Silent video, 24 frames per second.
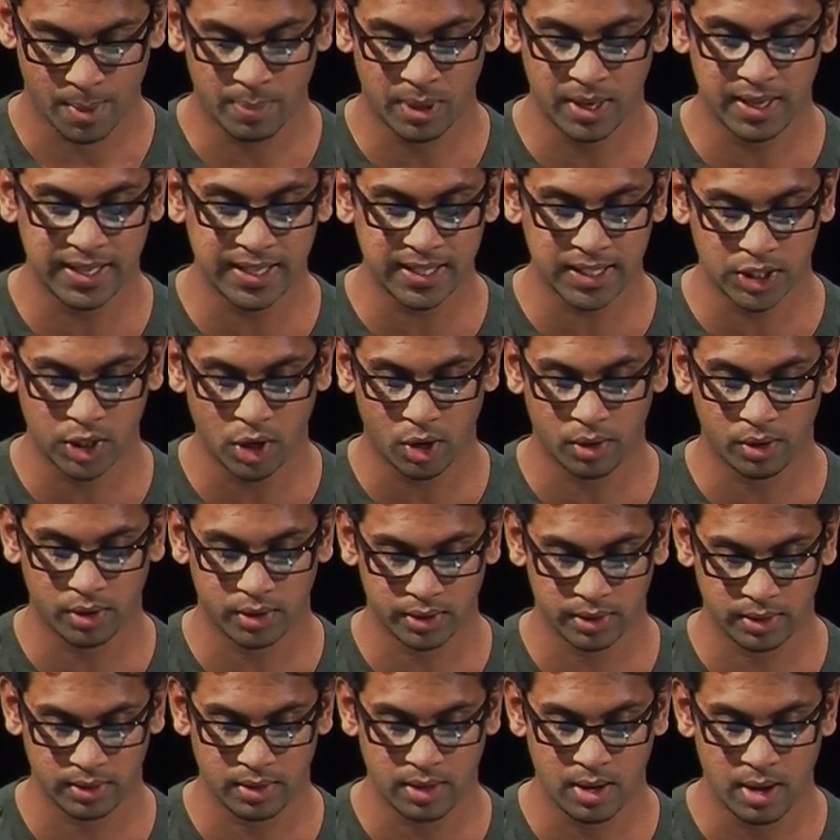Police
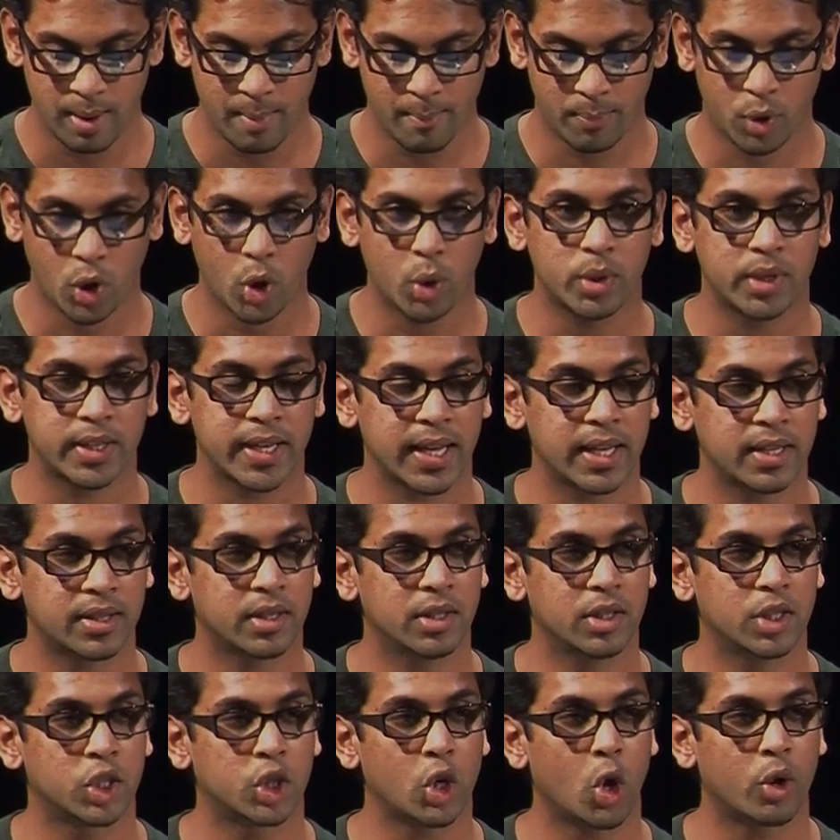dogs and protest
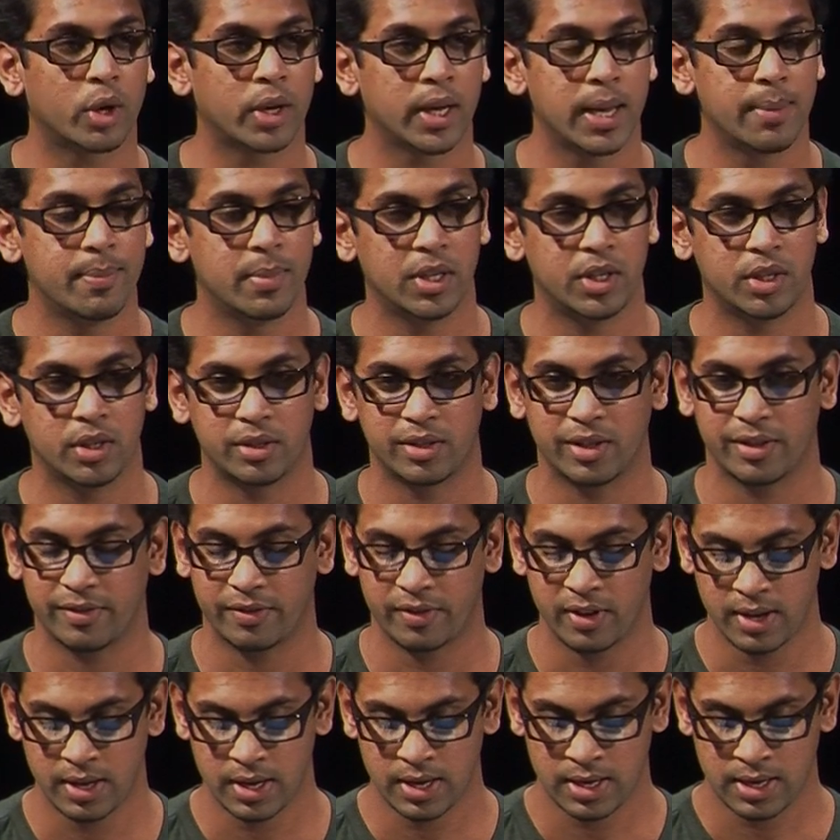and stock images
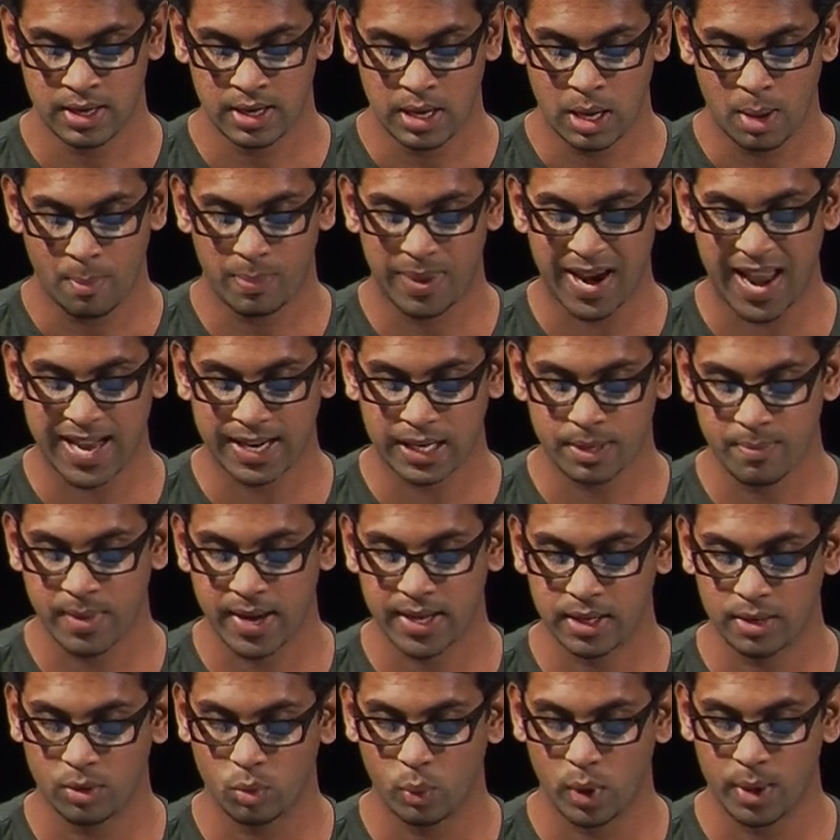of black
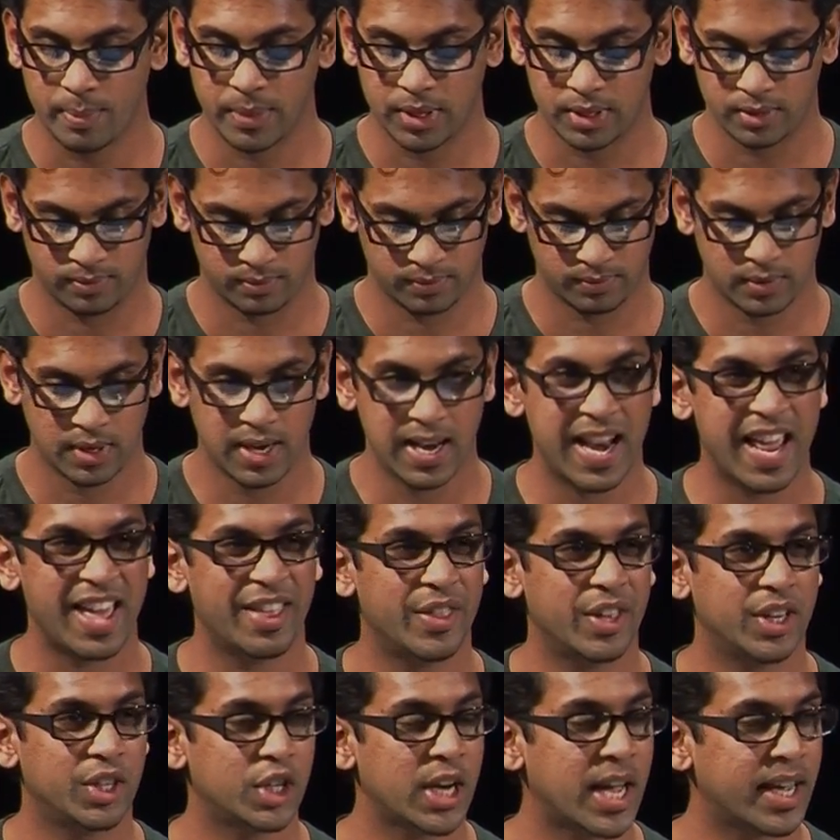men and women,
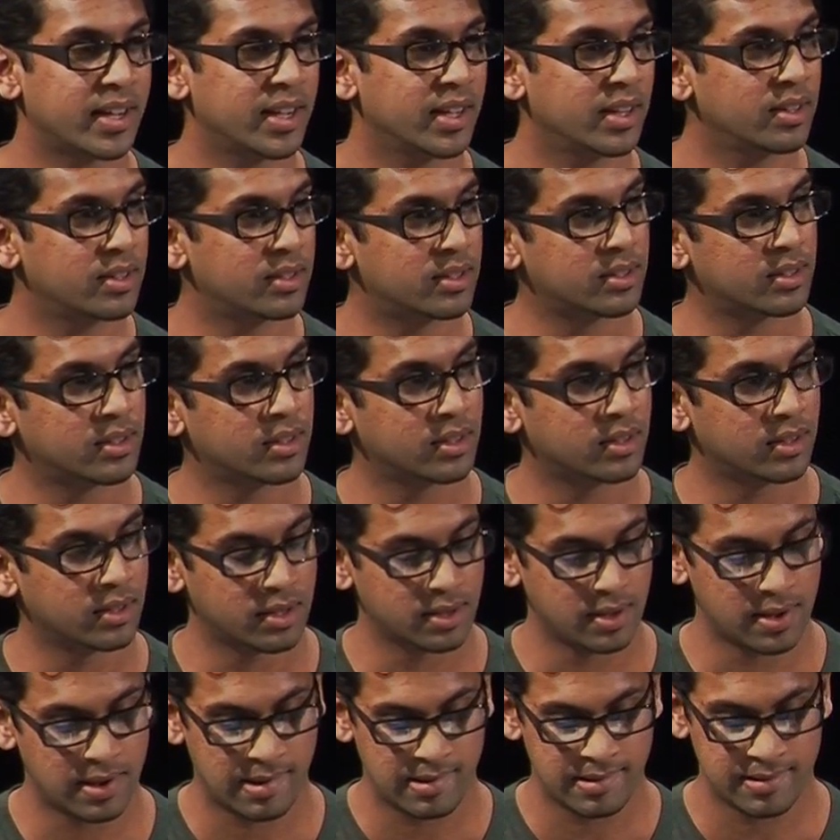leather jackets,
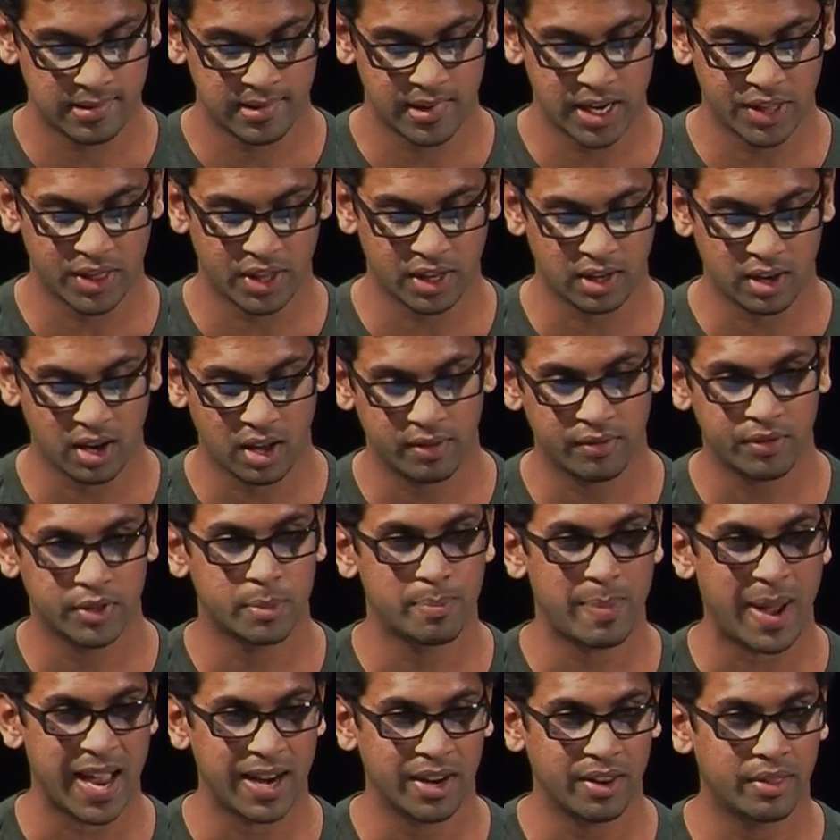leather gloves,
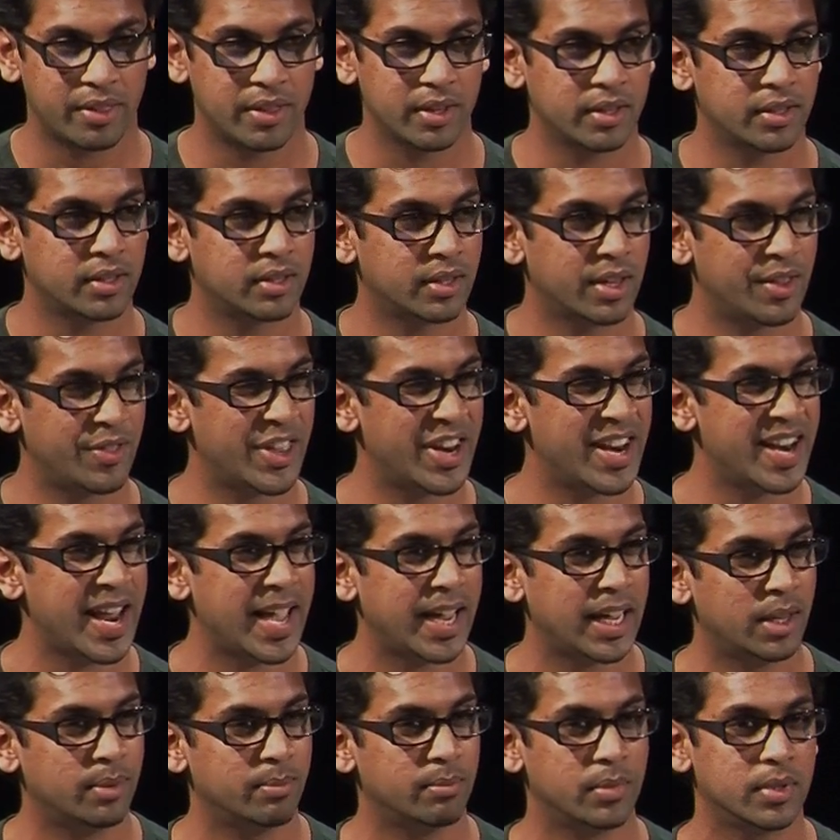panthers, and the
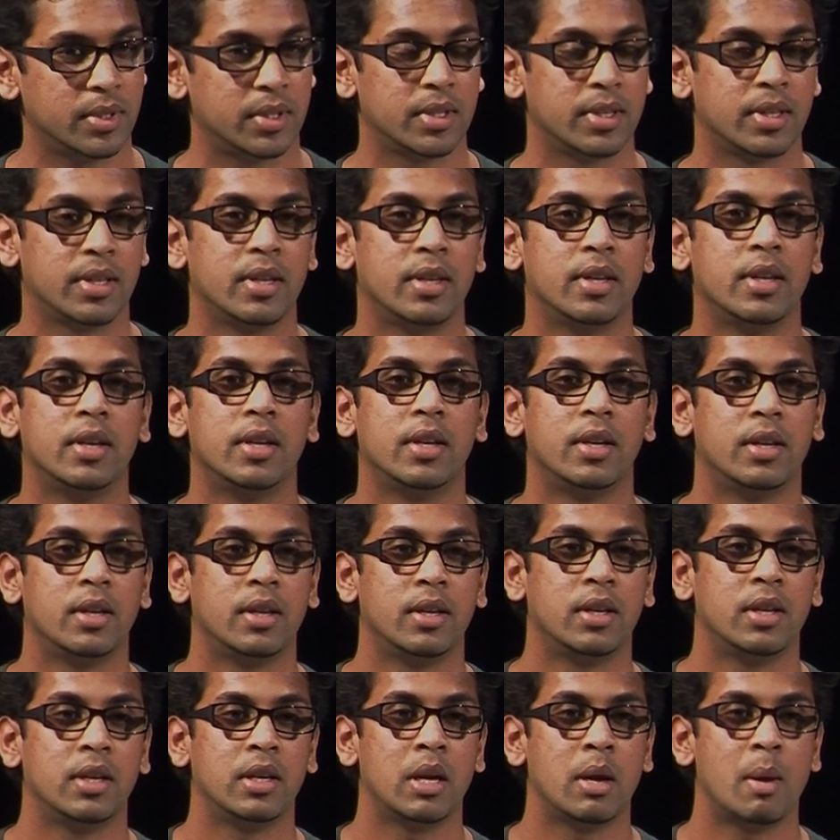names,
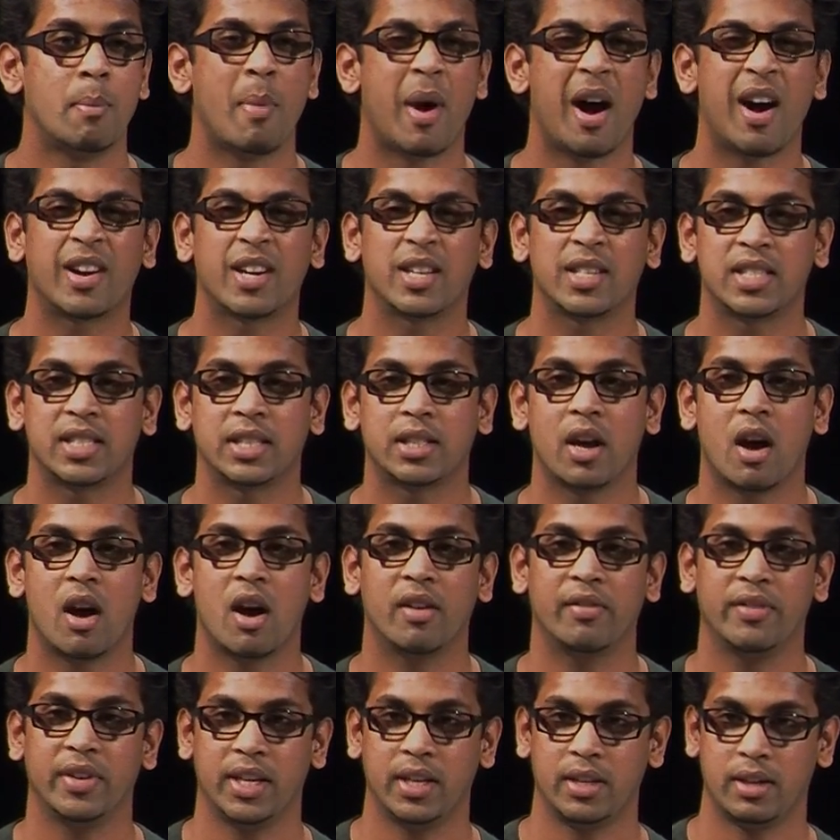Marcus
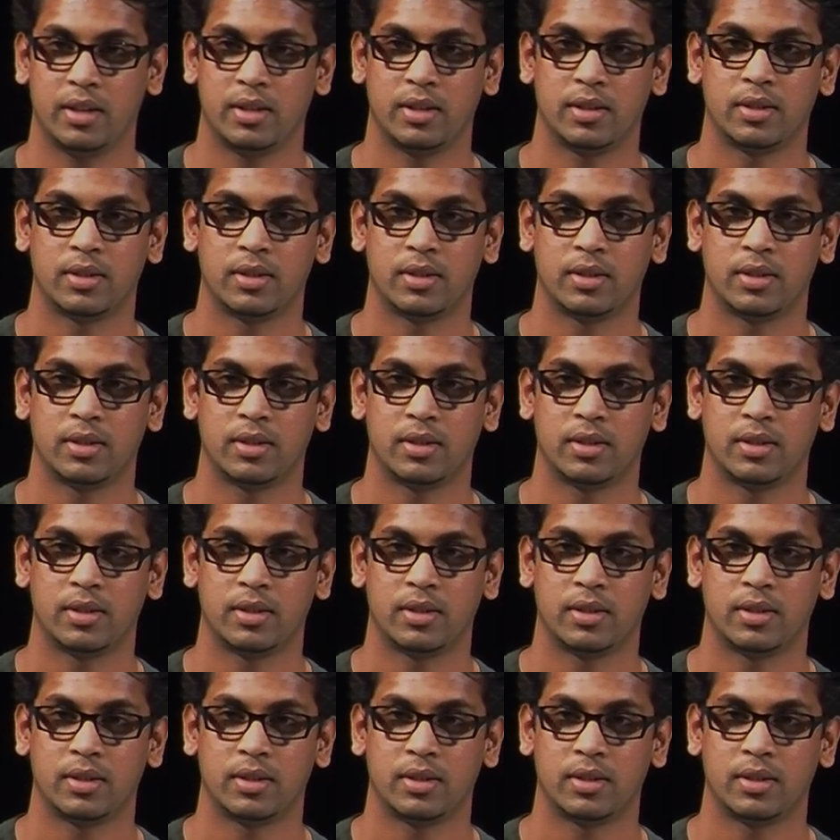Garvey,